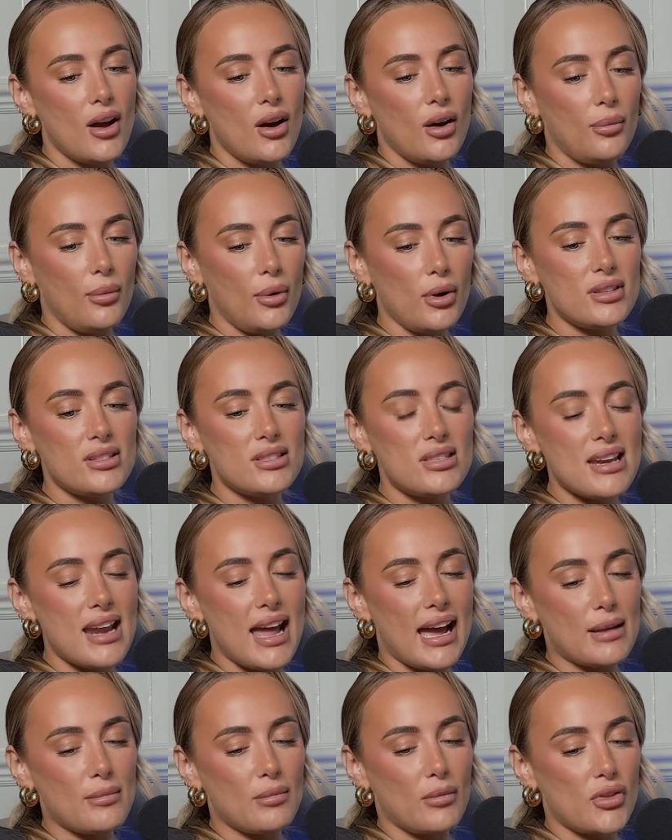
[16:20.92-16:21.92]
What's the
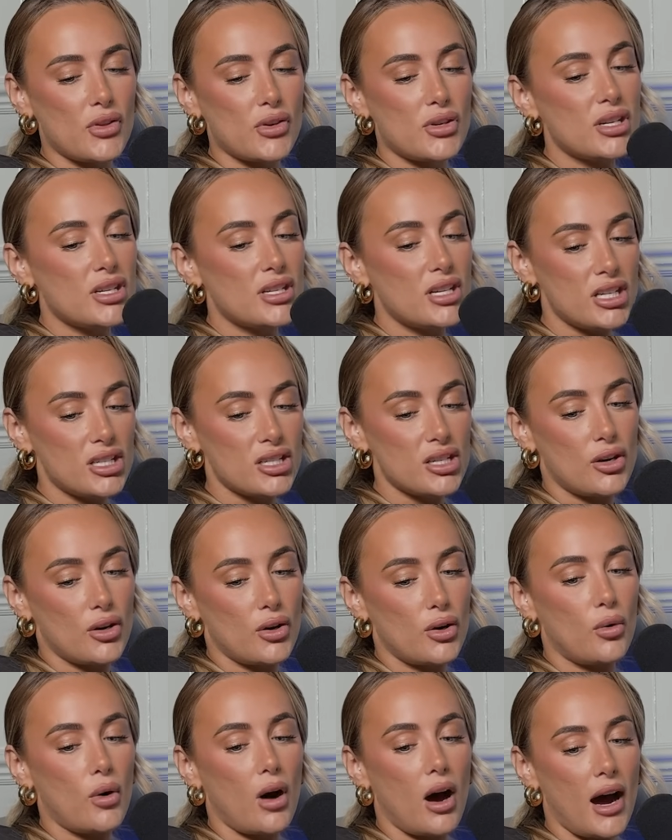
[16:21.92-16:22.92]
name of the
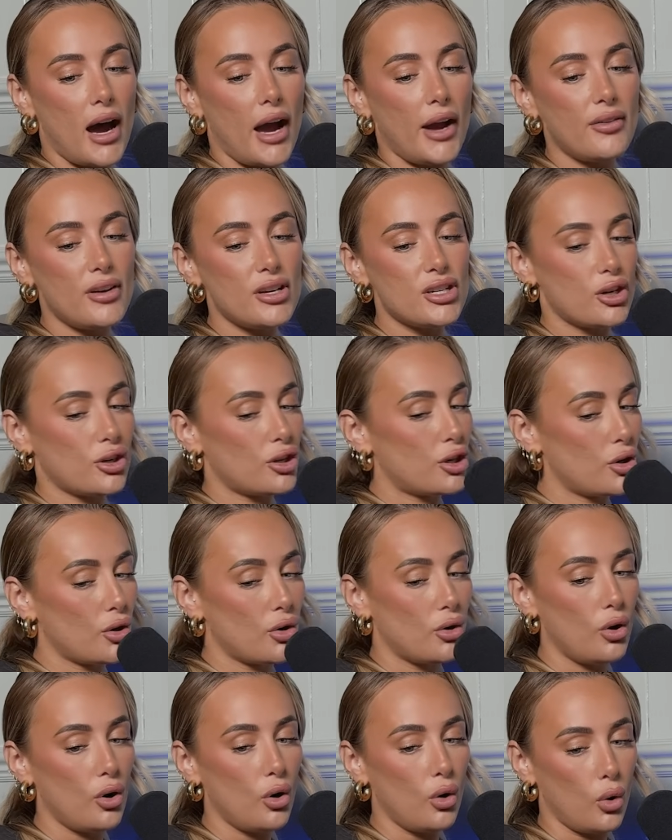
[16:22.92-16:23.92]
traditional Irish
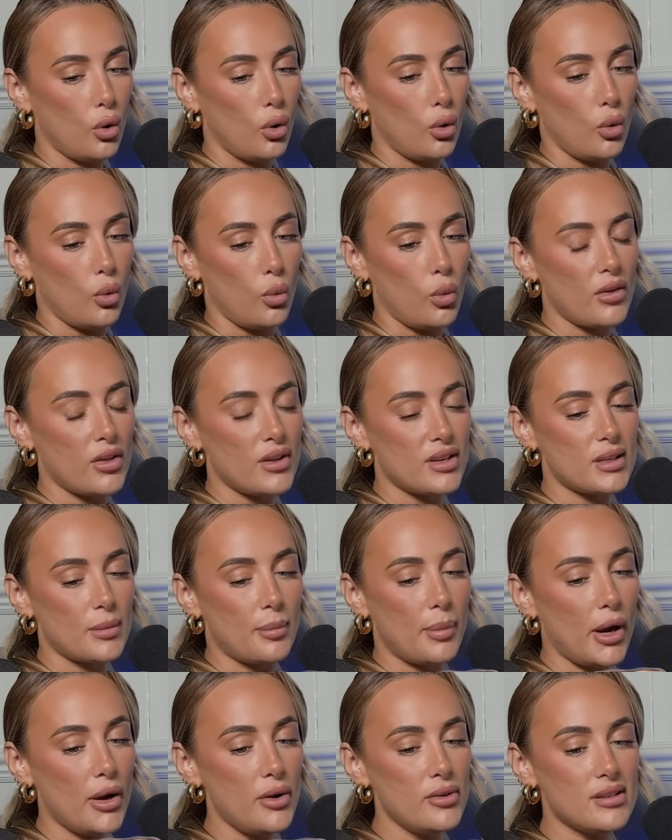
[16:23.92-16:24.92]
cure-all that
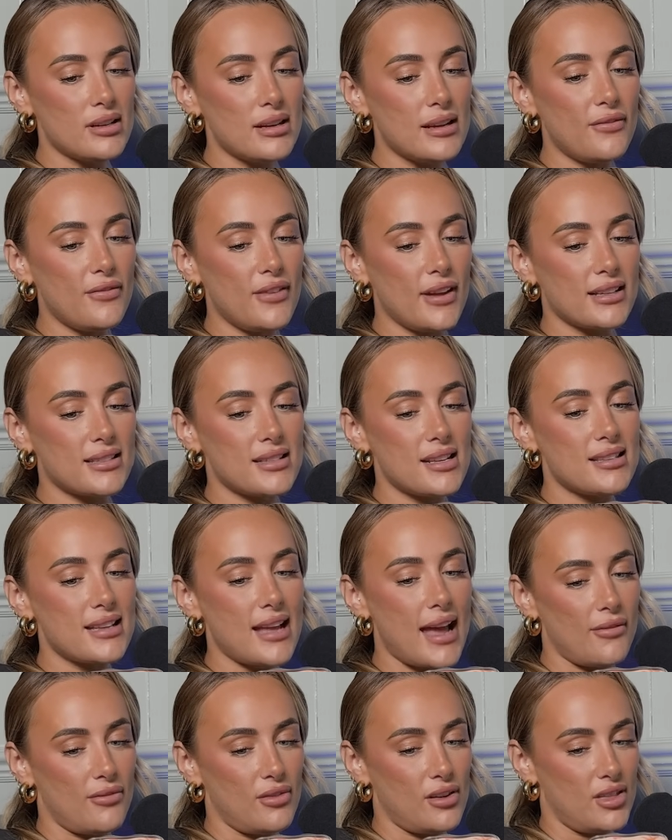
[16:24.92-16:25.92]
supposedly fixes
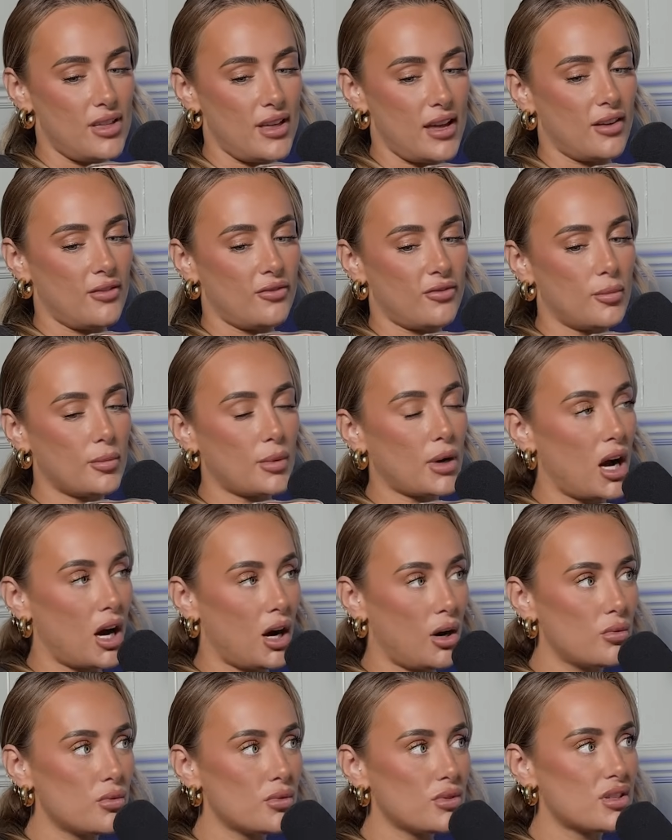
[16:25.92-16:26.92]
everything from
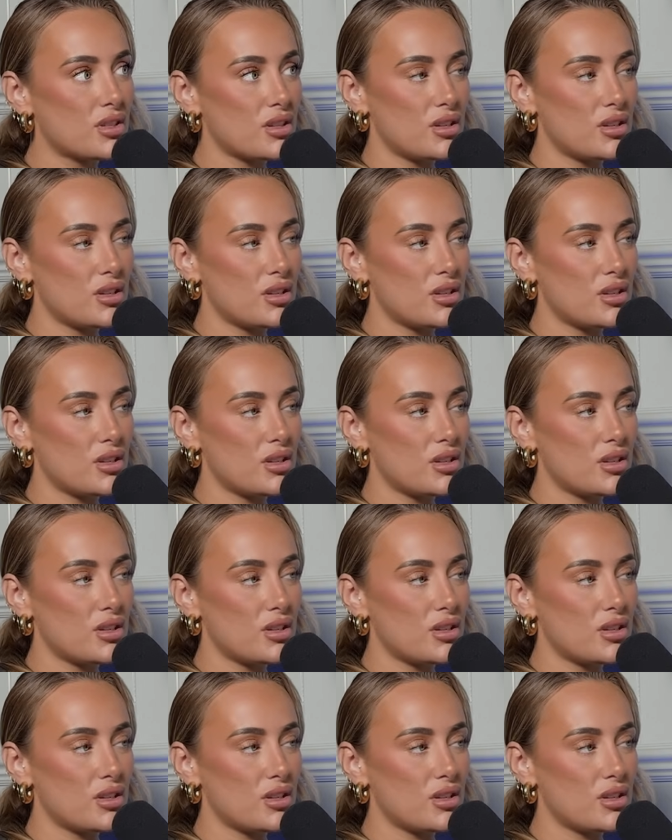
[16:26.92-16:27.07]
colds